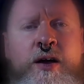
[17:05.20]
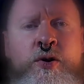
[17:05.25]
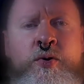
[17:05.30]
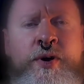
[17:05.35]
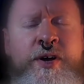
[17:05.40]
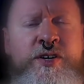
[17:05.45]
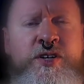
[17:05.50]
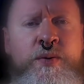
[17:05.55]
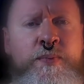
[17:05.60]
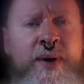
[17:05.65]

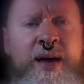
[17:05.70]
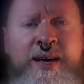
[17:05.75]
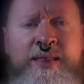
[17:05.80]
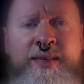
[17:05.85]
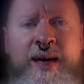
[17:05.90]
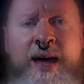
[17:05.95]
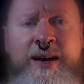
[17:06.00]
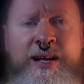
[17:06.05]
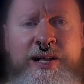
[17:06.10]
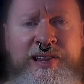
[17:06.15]
going to make
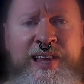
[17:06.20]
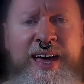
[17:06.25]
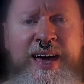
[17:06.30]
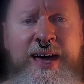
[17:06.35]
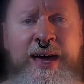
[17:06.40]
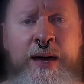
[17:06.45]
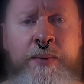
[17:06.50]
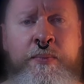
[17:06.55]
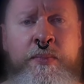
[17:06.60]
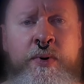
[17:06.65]
that
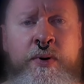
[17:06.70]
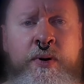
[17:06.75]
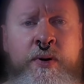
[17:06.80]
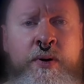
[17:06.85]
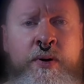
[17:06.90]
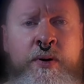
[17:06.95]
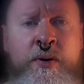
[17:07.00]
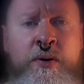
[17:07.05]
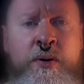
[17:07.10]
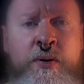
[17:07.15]
claim,
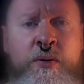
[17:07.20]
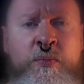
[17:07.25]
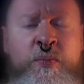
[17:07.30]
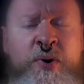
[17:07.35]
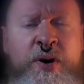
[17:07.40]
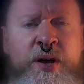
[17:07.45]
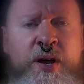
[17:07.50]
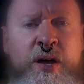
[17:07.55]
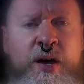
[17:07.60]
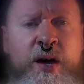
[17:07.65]

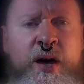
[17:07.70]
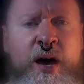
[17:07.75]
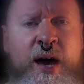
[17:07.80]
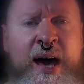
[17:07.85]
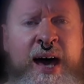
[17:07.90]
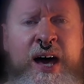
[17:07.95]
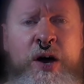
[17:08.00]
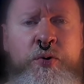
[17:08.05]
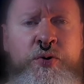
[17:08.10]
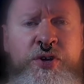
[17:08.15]
but
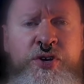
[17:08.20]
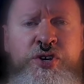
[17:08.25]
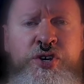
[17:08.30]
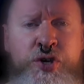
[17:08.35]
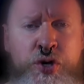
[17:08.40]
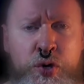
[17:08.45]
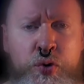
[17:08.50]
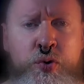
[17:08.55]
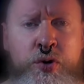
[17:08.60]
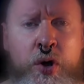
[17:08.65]
how do
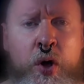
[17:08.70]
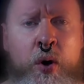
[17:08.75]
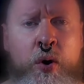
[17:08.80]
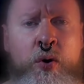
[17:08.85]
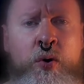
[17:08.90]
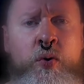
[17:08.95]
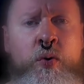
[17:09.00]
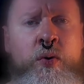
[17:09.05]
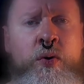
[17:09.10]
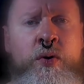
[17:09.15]
you
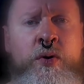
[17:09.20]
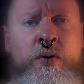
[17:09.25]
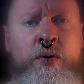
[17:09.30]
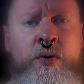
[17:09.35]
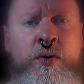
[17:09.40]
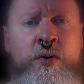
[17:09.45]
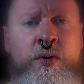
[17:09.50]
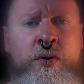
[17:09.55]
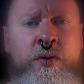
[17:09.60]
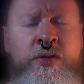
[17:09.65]
know
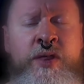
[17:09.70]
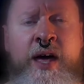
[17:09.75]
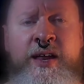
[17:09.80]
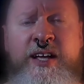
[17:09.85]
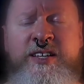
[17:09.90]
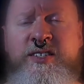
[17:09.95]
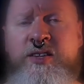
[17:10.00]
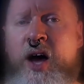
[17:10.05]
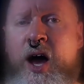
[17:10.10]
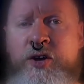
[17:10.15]
that
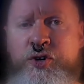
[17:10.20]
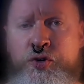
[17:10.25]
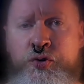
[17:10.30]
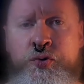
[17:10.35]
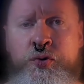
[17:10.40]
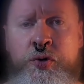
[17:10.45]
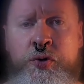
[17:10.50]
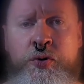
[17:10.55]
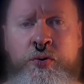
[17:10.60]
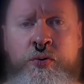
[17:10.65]
it's not
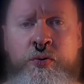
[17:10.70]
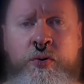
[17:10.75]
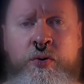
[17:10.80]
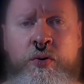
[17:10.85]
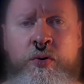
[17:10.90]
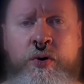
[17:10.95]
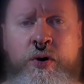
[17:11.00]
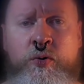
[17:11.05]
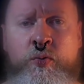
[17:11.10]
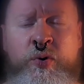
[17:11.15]
true?
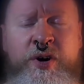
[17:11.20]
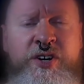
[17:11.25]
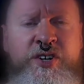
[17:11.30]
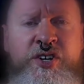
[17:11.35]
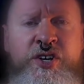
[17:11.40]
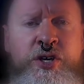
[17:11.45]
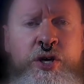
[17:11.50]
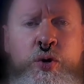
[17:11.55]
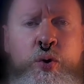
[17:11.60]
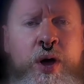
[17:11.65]
What
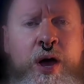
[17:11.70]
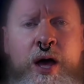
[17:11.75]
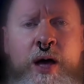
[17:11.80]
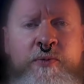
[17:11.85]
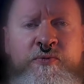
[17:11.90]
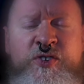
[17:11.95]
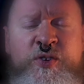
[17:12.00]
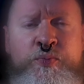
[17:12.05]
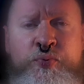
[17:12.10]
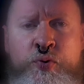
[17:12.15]
do you
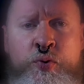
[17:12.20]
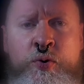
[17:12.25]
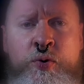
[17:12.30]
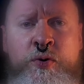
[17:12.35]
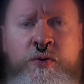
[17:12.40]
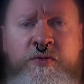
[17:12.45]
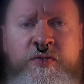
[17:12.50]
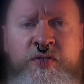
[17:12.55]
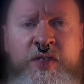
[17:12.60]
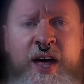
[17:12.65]
have to
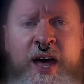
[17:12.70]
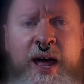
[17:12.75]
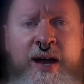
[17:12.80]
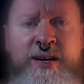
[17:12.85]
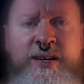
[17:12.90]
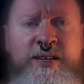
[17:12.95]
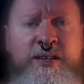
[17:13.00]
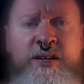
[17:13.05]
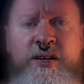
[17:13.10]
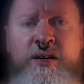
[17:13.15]
prove
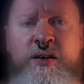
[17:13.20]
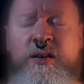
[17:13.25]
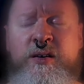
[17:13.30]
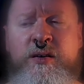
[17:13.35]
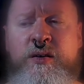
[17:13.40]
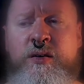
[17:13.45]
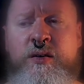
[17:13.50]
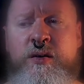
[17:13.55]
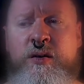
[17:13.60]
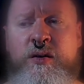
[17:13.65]
that
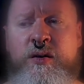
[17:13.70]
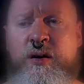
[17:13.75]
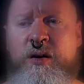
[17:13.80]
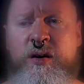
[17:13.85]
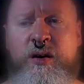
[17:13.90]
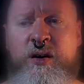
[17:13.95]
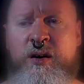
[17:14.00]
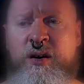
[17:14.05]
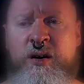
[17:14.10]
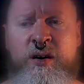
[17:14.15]

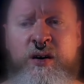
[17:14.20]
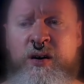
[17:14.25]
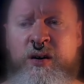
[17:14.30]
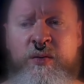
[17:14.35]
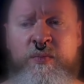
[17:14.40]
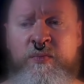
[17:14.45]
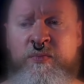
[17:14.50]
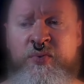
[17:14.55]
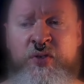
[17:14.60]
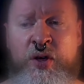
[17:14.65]
uh,
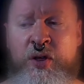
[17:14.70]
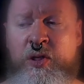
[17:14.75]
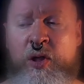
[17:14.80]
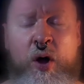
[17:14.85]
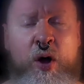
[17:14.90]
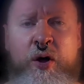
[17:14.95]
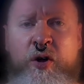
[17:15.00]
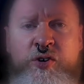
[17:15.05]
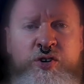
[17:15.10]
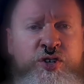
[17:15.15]
the
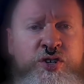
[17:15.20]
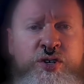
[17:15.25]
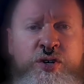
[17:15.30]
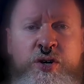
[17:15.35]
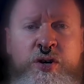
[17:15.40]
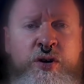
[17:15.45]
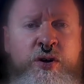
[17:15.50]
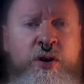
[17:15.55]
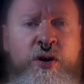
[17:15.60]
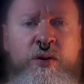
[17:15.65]
large
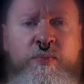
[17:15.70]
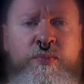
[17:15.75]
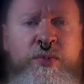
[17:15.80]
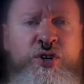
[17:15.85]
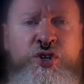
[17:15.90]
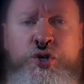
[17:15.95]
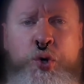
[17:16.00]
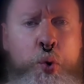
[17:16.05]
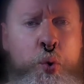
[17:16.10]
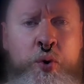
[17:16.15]

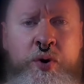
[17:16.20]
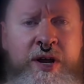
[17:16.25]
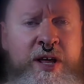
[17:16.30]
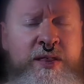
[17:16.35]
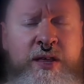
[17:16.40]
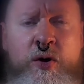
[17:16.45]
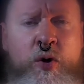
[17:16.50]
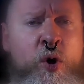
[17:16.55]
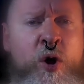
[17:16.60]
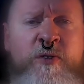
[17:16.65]
majority,
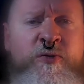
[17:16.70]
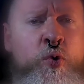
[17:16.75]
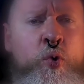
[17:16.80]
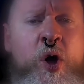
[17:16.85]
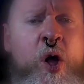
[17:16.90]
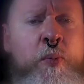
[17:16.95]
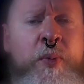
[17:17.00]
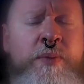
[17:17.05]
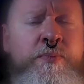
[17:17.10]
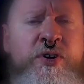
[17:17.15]
the
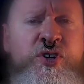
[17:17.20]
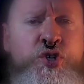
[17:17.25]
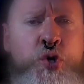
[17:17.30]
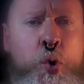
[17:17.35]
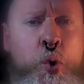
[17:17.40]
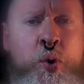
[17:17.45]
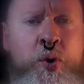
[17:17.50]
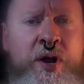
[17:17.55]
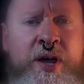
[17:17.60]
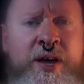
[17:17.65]
overwhelming
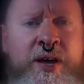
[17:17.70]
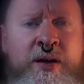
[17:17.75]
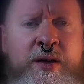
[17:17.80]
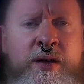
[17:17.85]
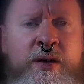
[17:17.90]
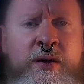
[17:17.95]
majority